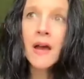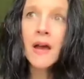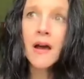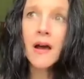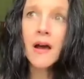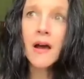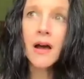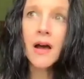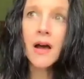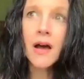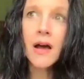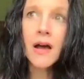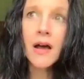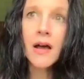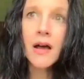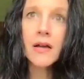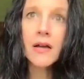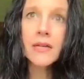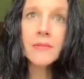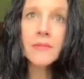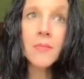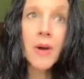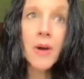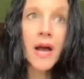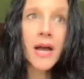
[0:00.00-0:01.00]
uh,
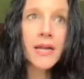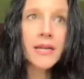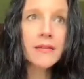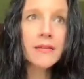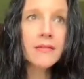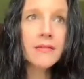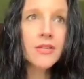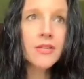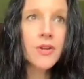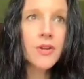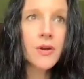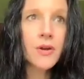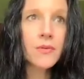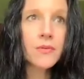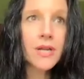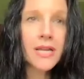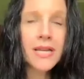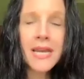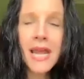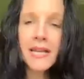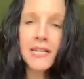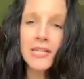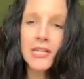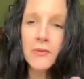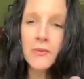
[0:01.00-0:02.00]
am I, you know,
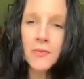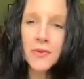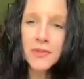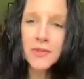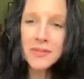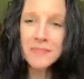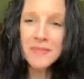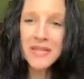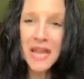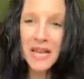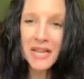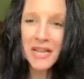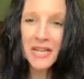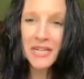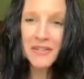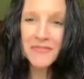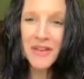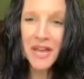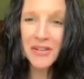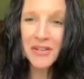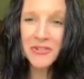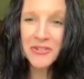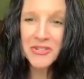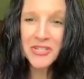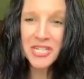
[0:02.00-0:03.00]
connecting with negative
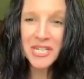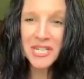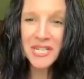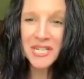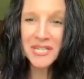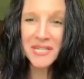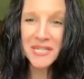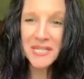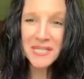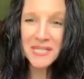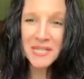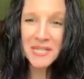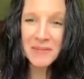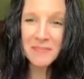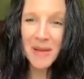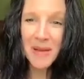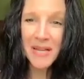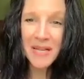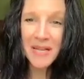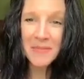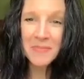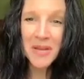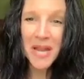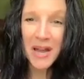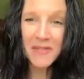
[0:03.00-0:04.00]
energy and it's
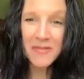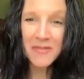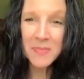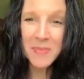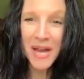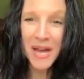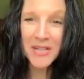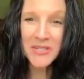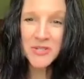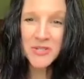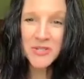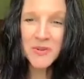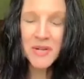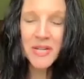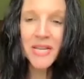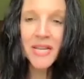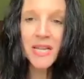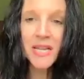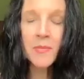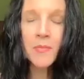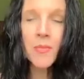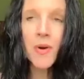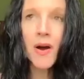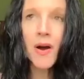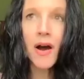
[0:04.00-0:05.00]
making me have a bad
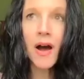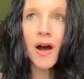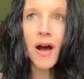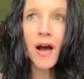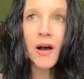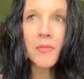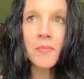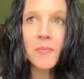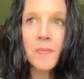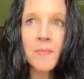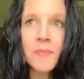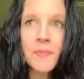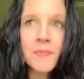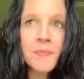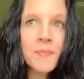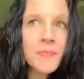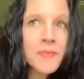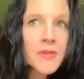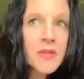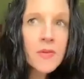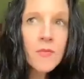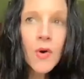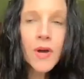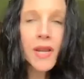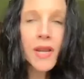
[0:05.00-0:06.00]
dream? Um,
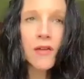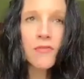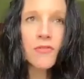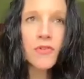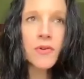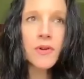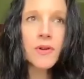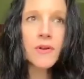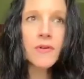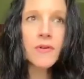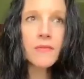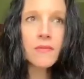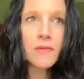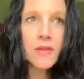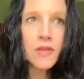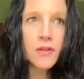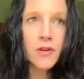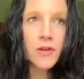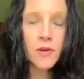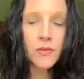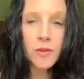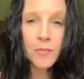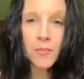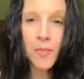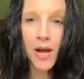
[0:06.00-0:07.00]
whatever, you
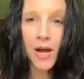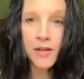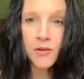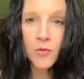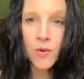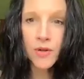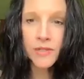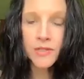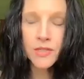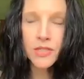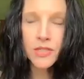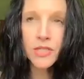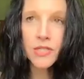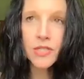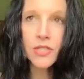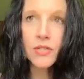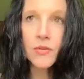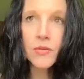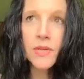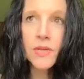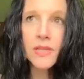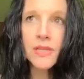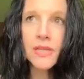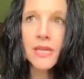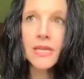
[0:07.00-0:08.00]
know, the mind wants to
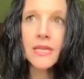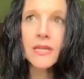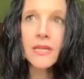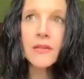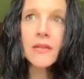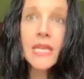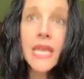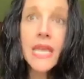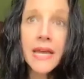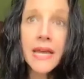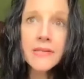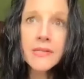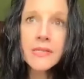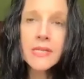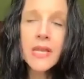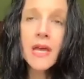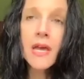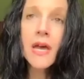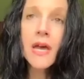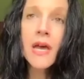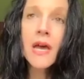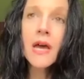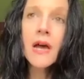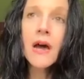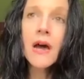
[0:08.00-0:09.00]
do with it. Yes.
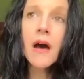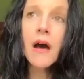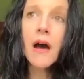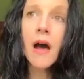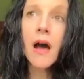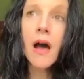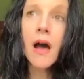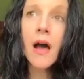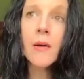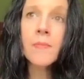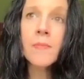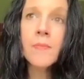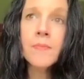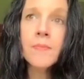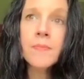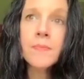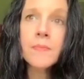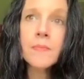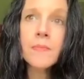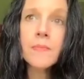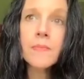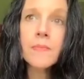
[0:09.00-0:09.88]
Um,